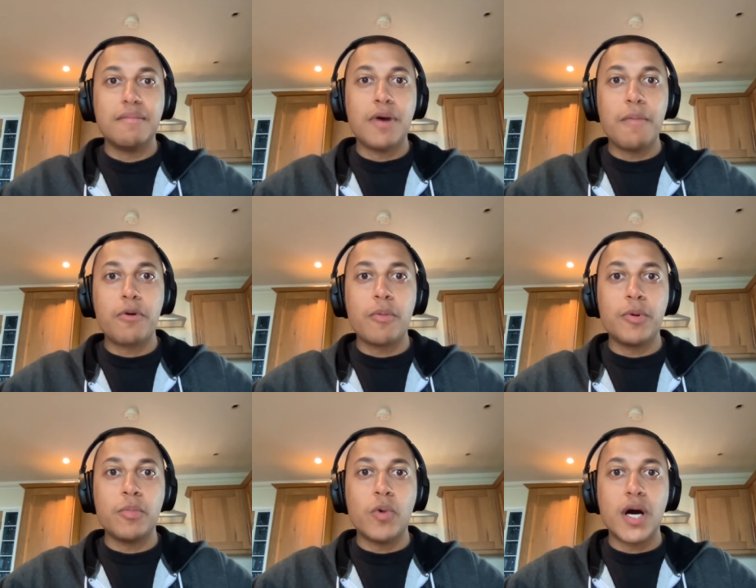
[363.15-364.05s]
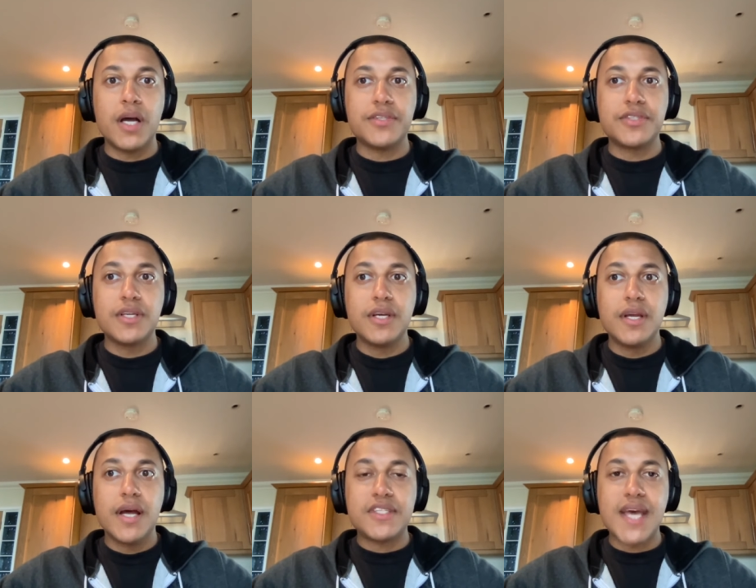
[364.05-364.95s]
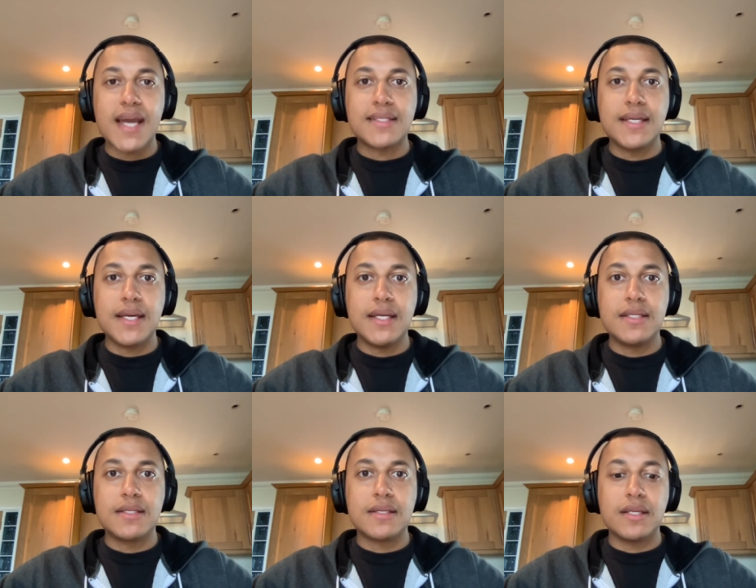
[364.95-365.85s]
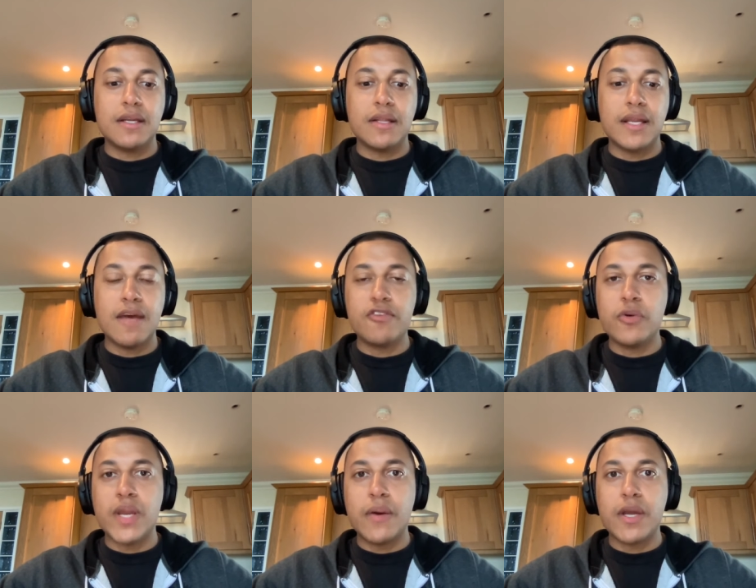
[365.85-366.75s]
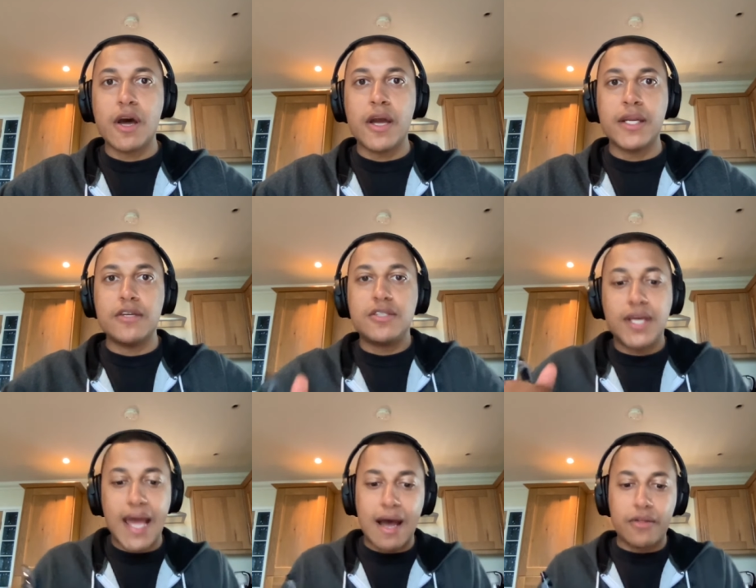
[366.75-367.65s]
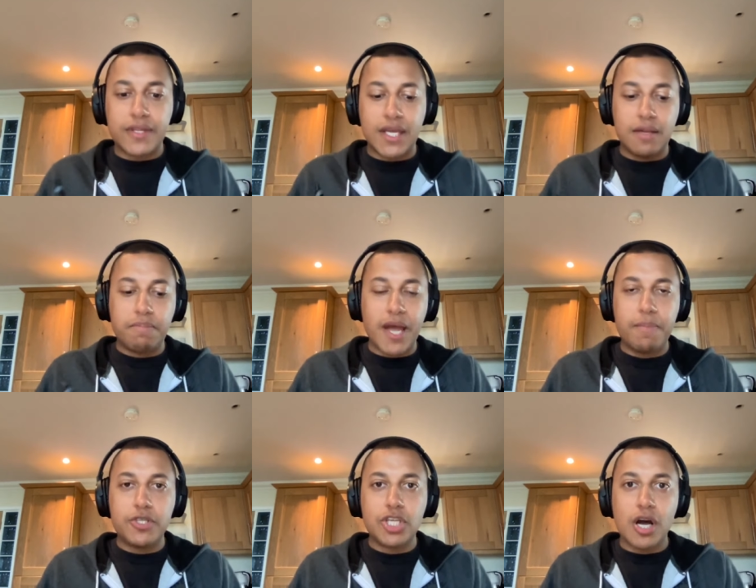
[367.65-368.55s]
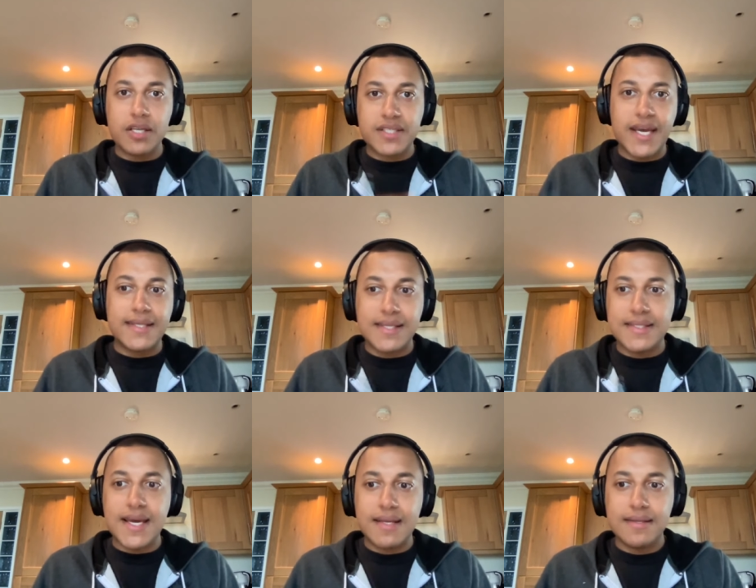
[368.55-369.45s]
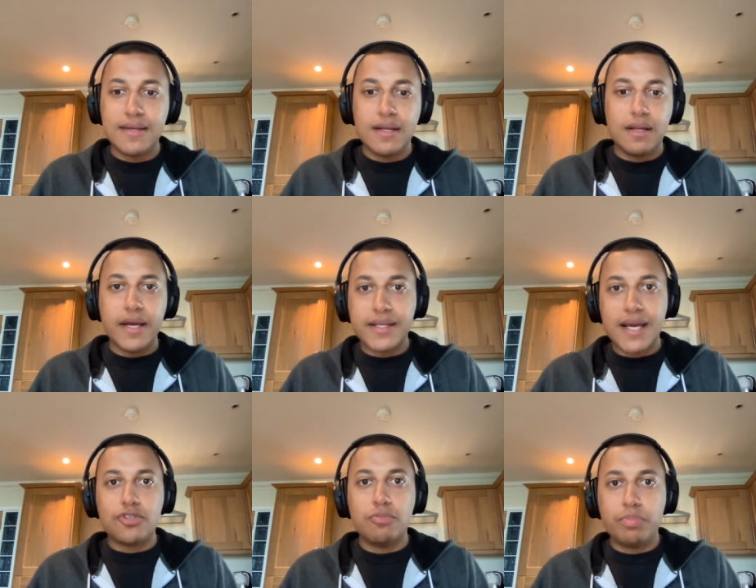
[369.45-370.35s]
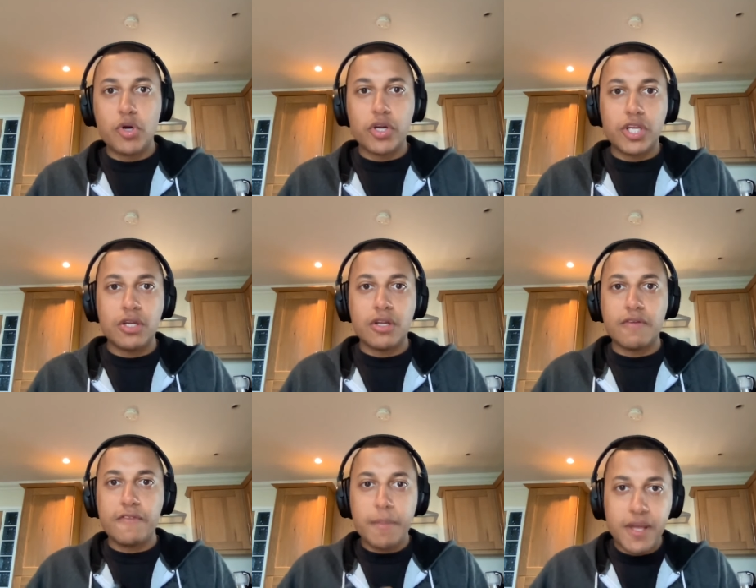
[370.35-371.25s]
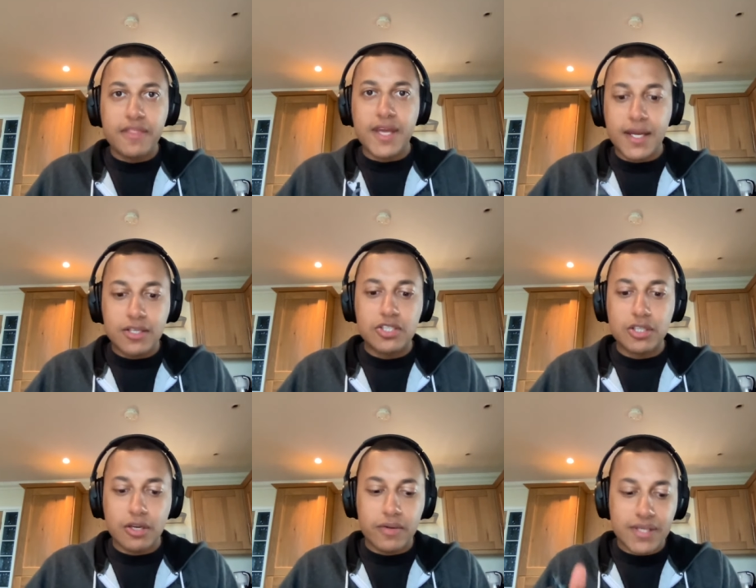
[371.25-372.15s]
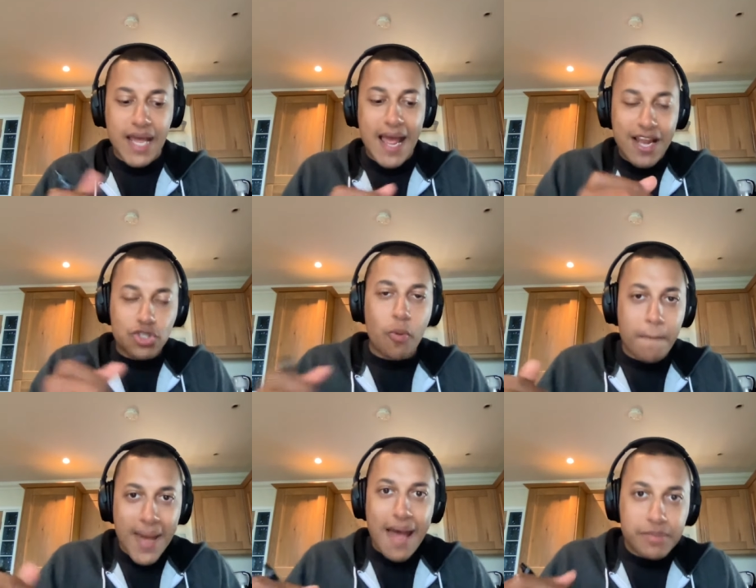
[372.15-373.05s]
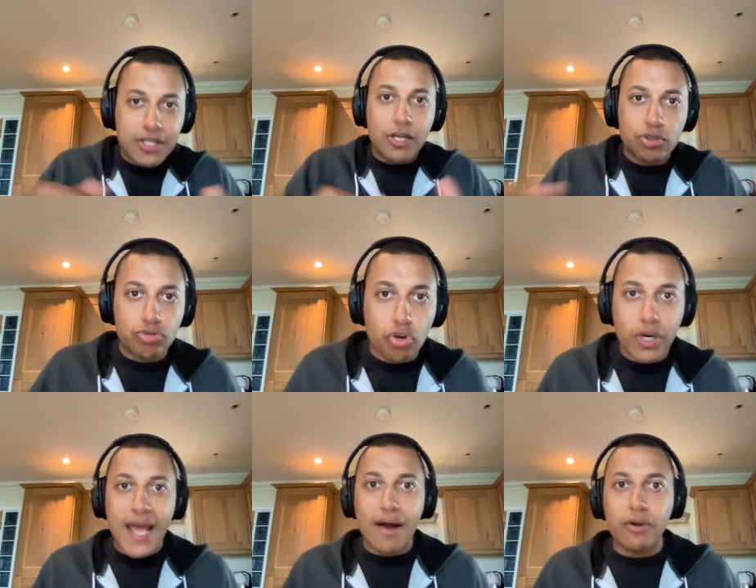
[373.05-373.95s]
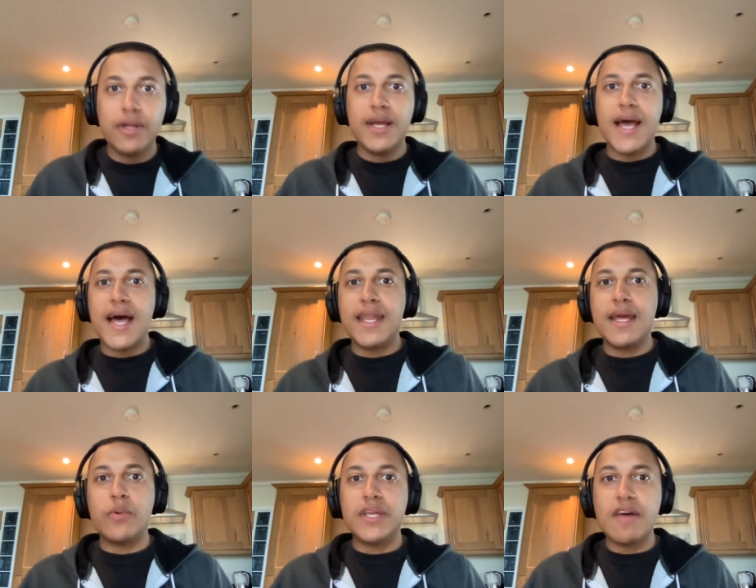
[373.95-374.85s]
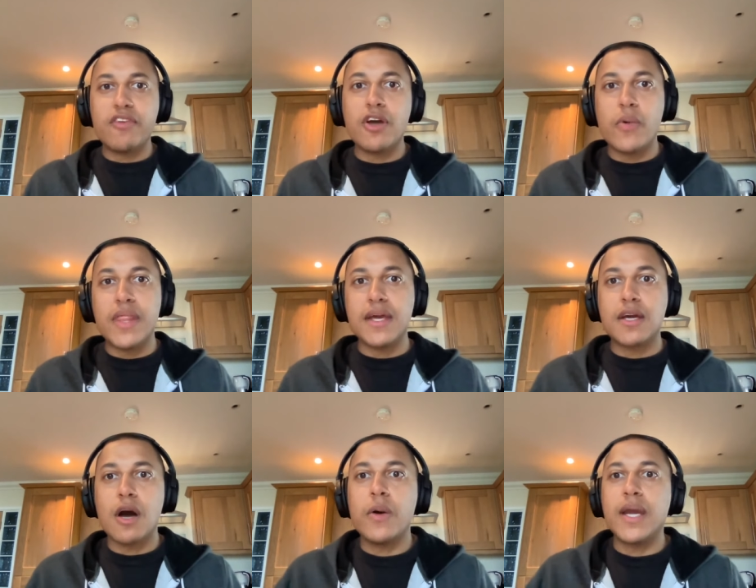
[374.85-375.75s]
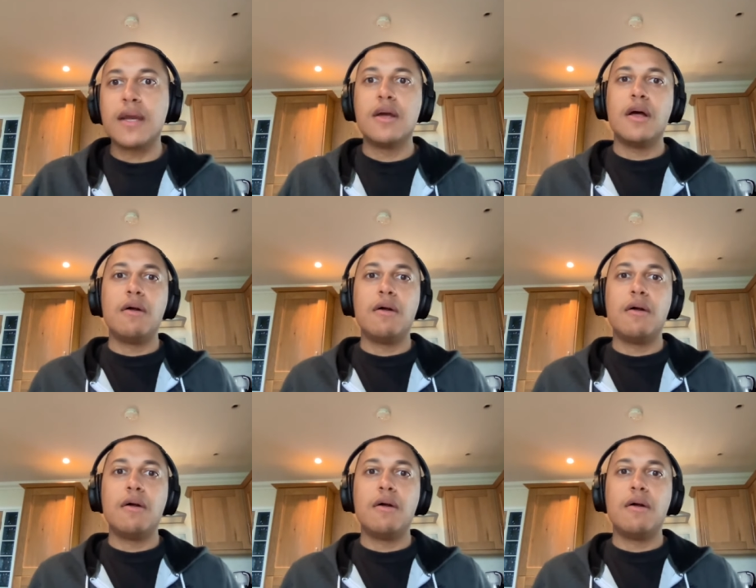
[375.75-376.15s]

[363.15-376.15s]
My problem was the taxis, you know, they never knew where they were going. They used to get out the paper charts, the A to Z, like the actual book, you know, the flippy things, you know, actual maps that are drawn out and they would never know where they're going.